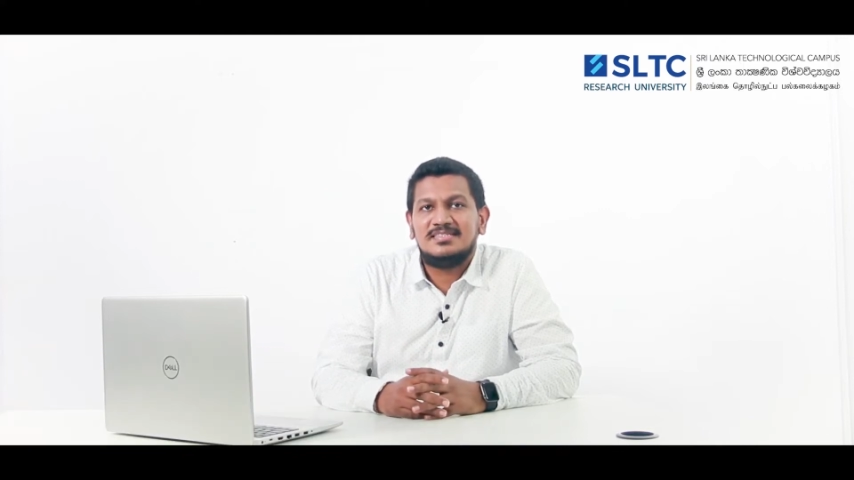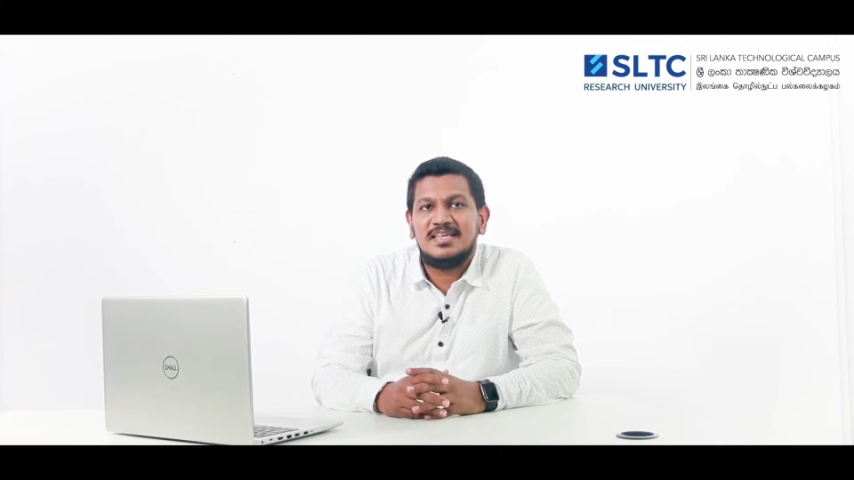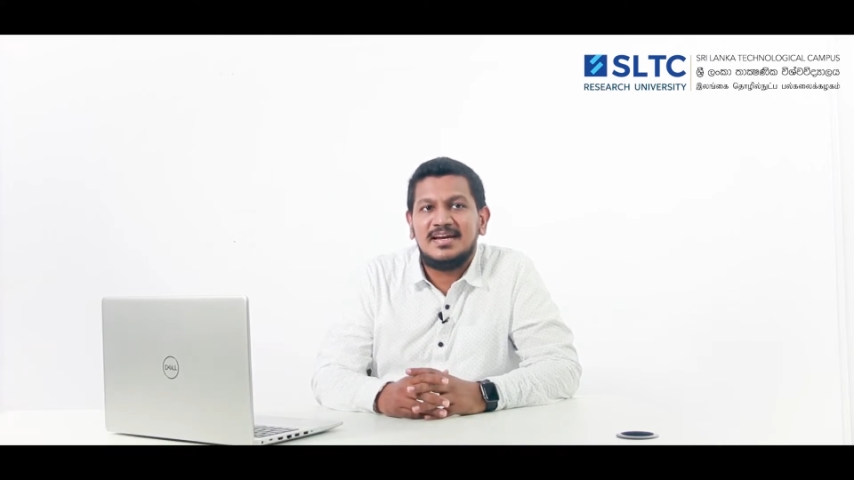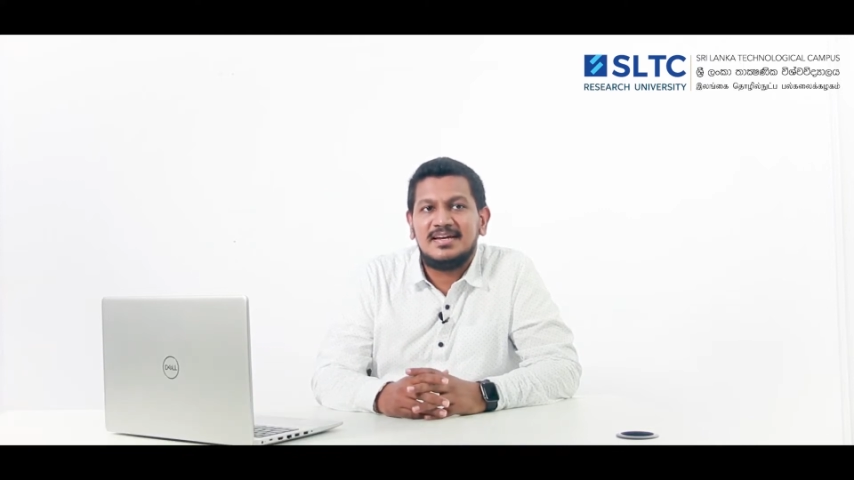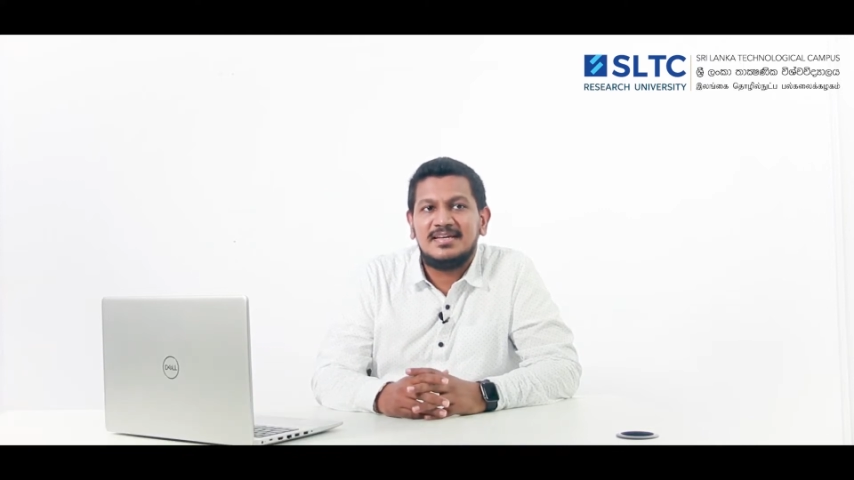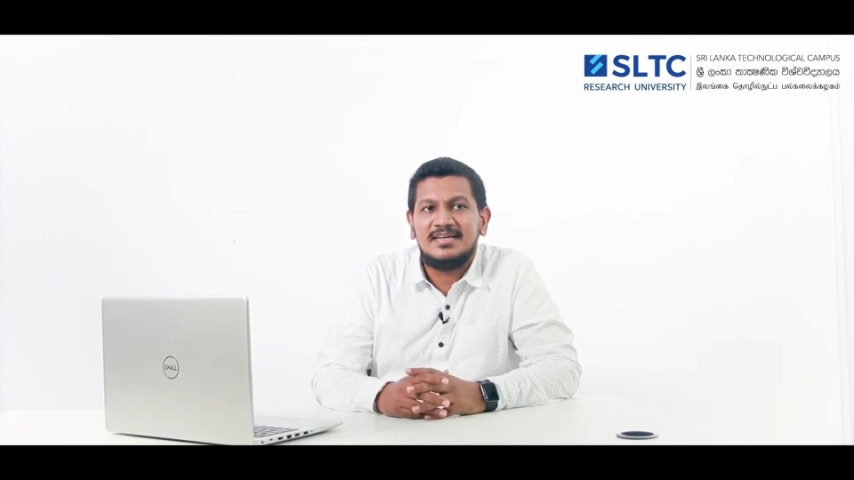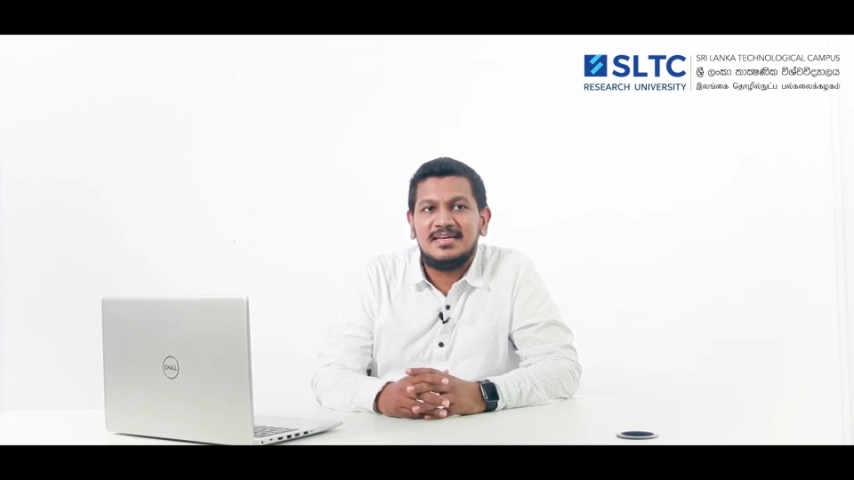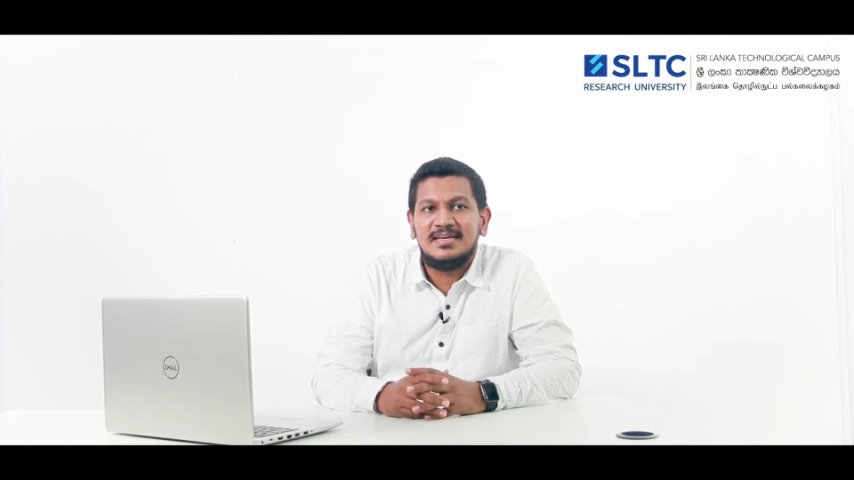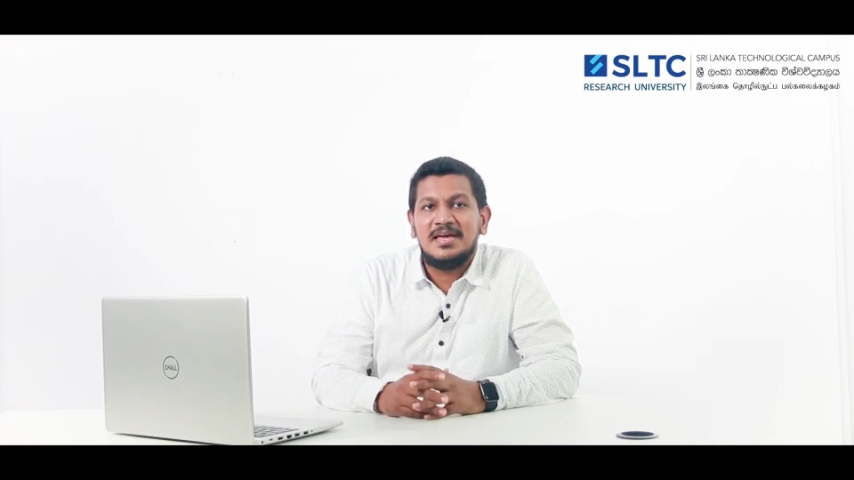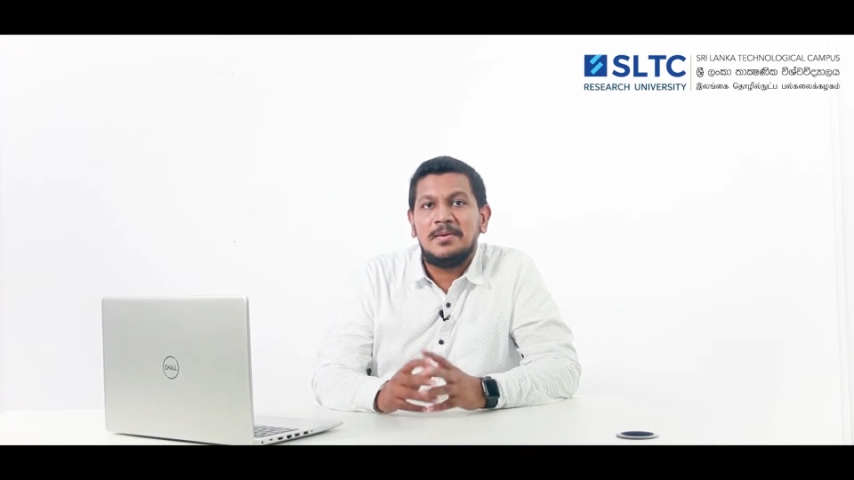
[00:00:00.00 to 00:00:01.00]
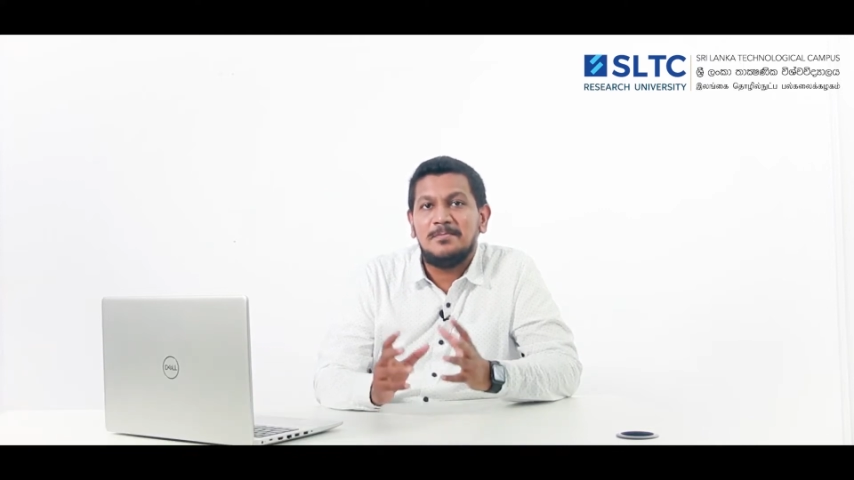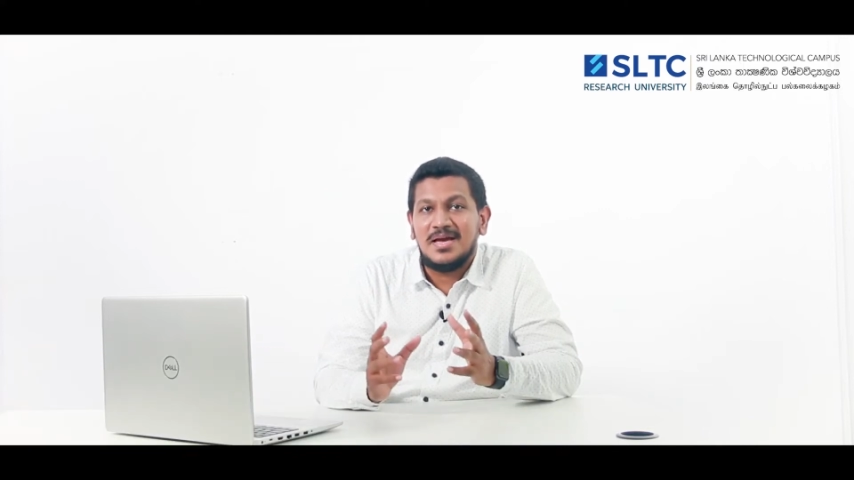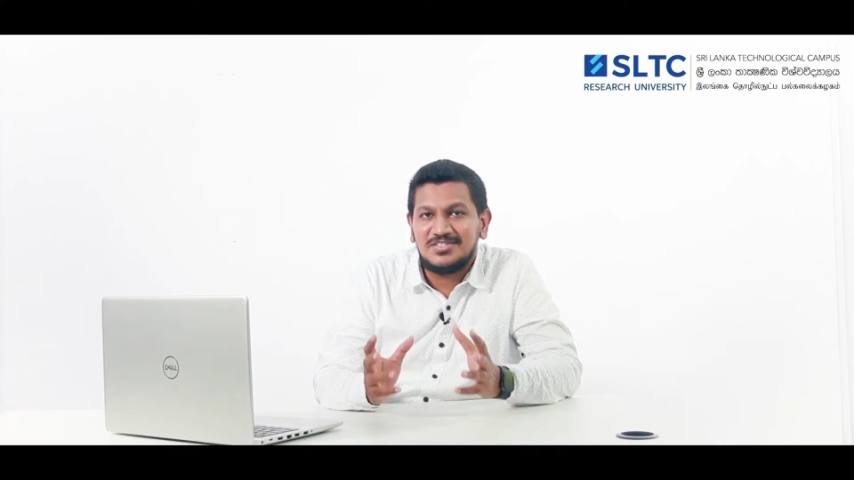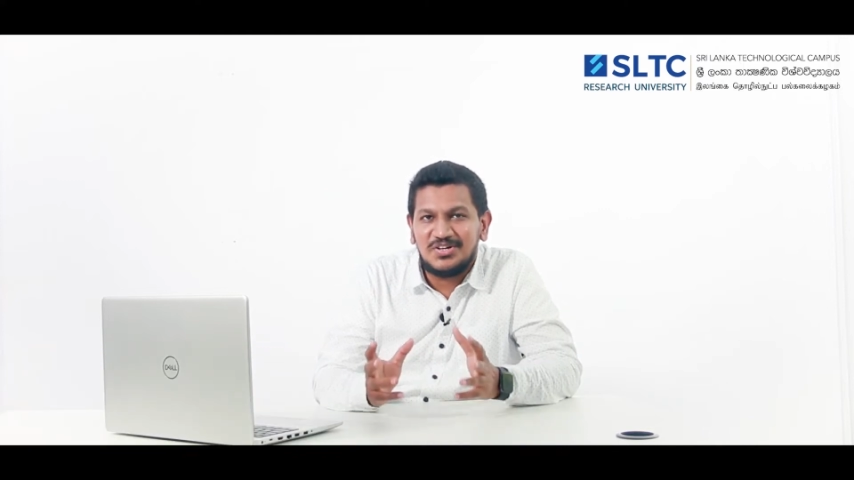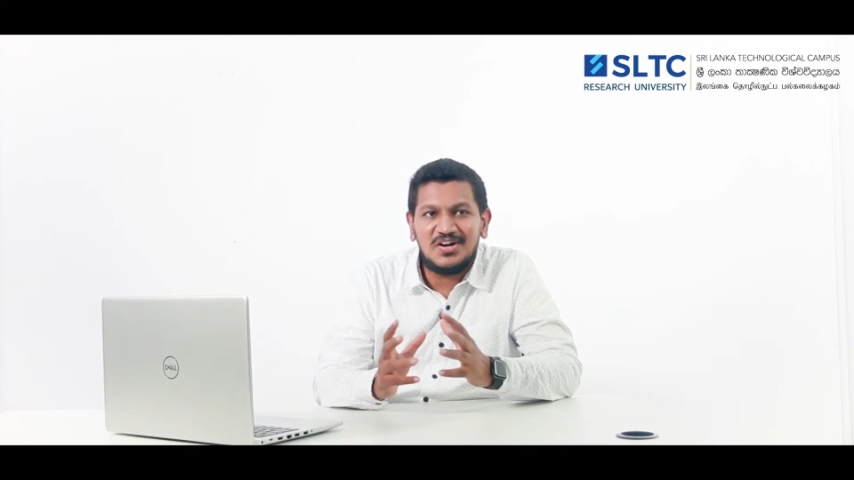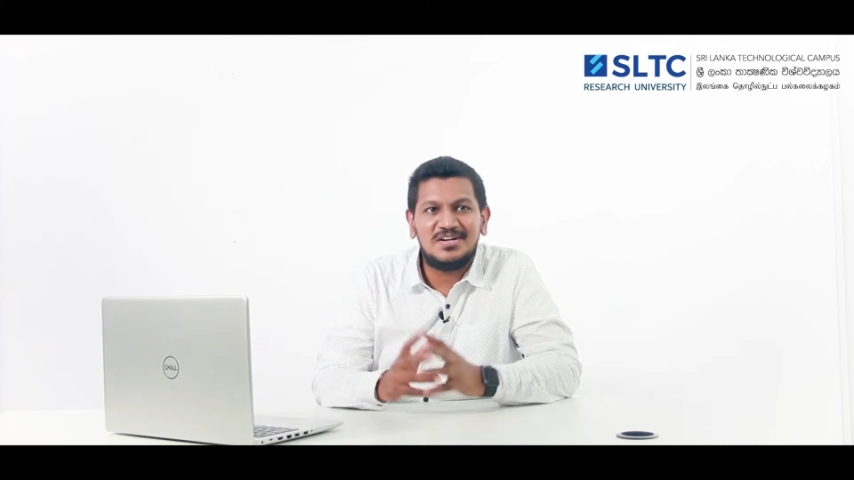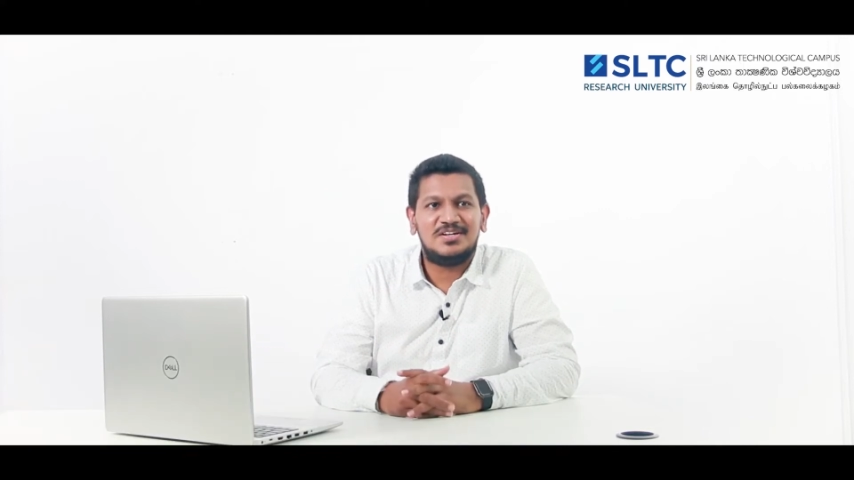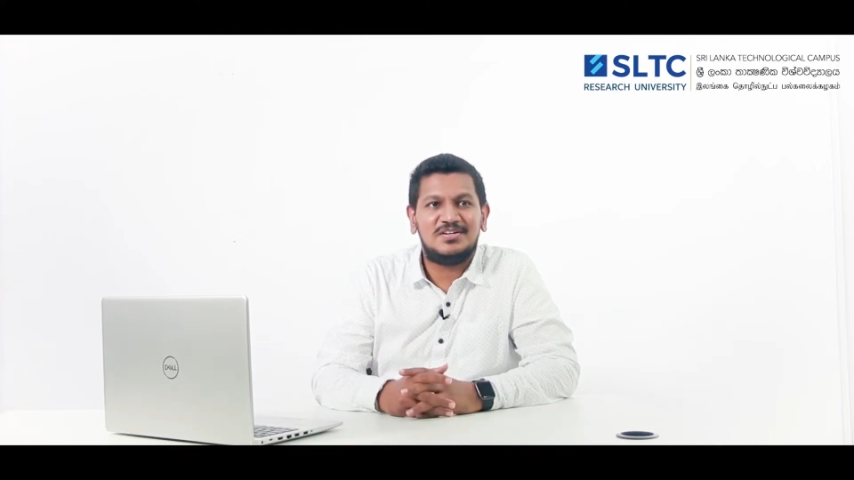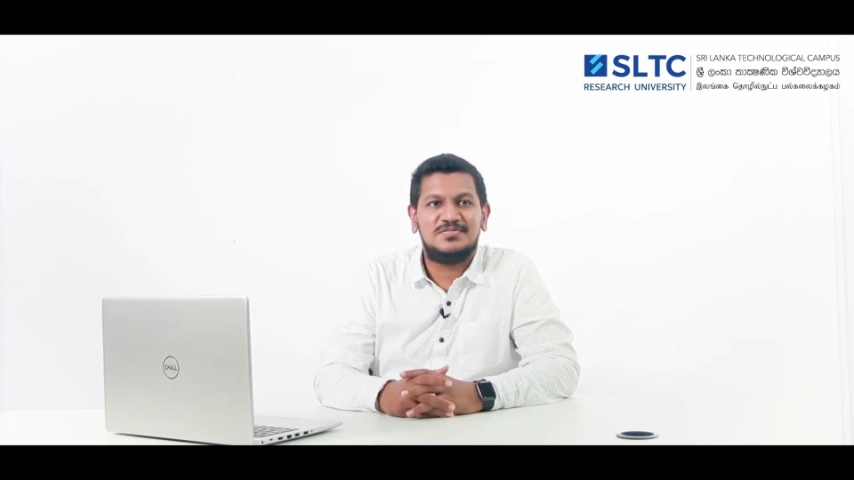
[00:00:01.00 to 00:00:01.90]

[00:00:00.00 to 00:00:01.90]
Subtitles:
that majority of